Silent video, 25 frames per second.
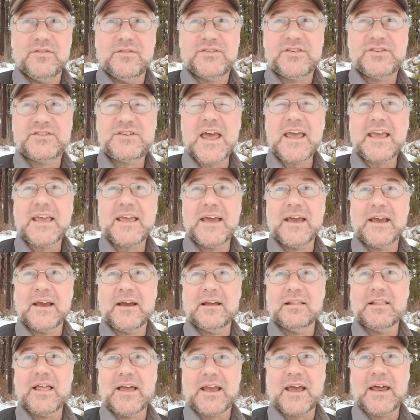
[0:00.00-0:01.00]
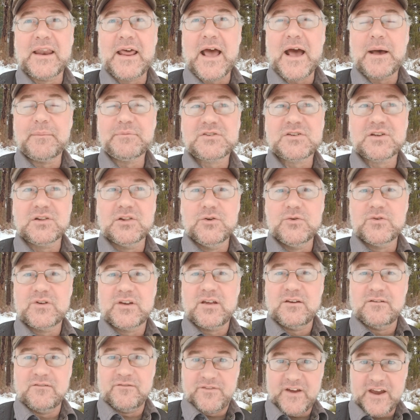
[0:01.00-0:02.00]
staking like an absolute
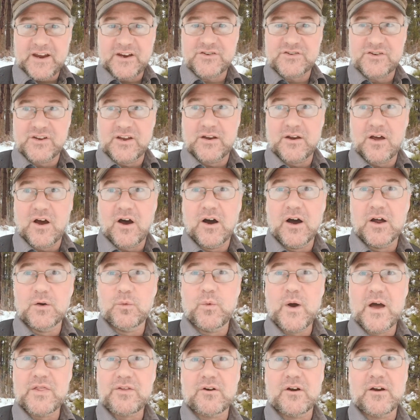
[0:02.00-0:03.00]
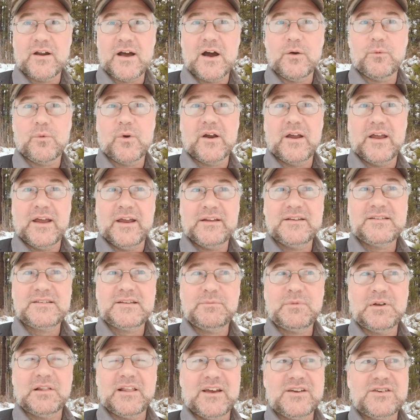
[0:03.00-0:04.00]
conviction on whether or not we're in a
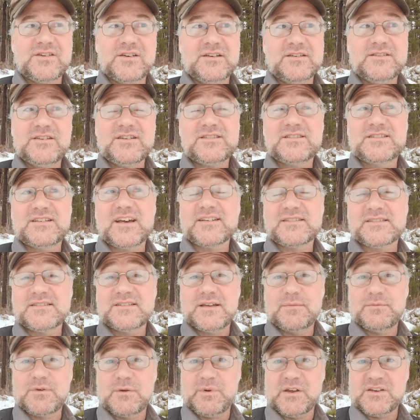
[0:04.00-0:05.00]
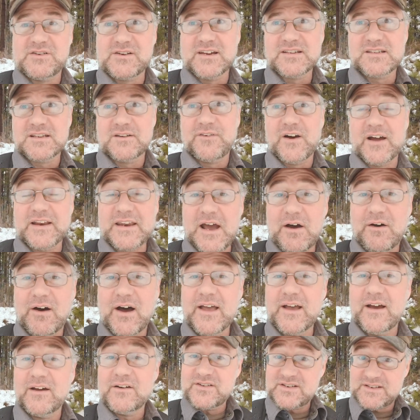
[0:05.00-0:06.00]
simulation just doesn't seem to be justified. Now,
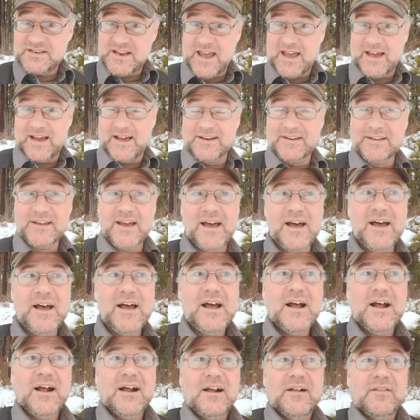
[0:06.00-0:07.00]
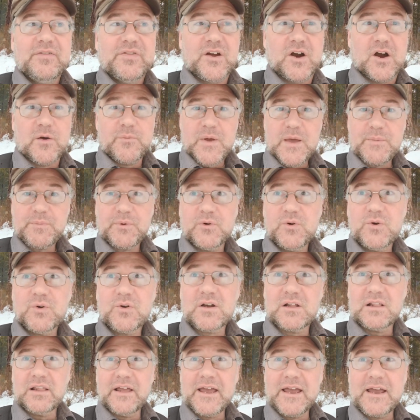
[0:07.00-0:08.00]
I understand there are people who
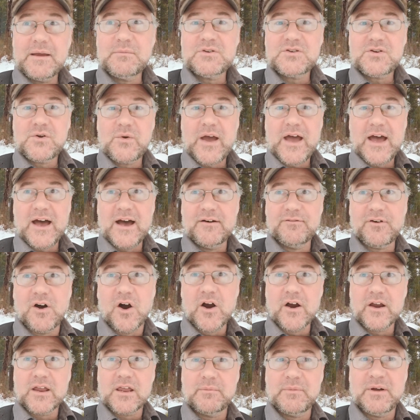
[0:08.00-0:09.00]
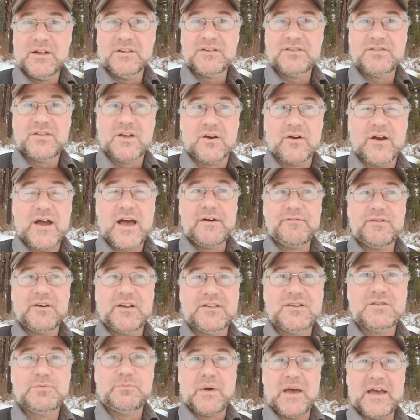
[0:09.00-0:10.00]
claim to have arguments that are
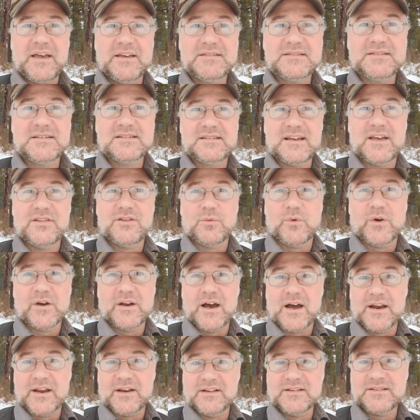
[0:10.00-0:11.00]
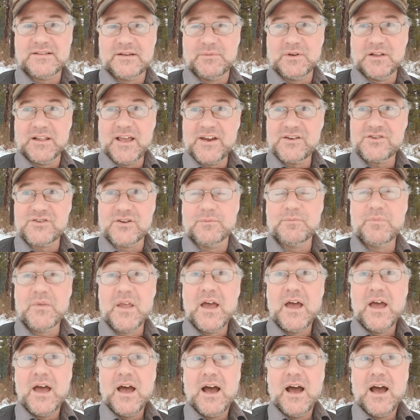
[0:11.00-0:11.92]
evidence based to say that we're not in a simulation.